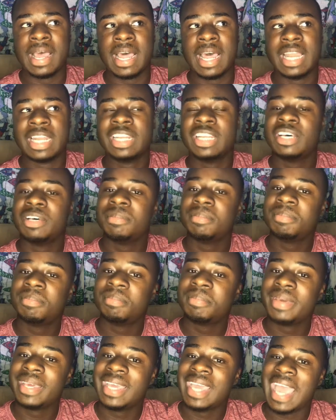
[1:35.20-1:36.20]
a little
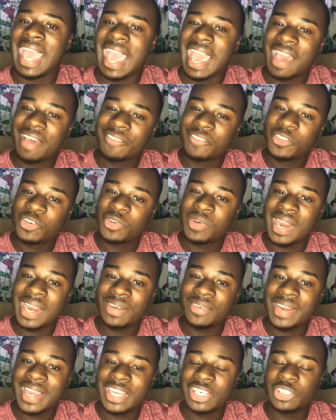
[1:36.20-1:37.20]
bit after
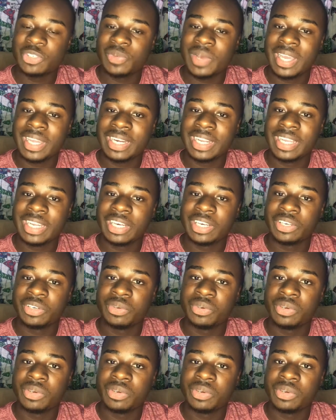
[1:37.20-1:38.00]
I graduated,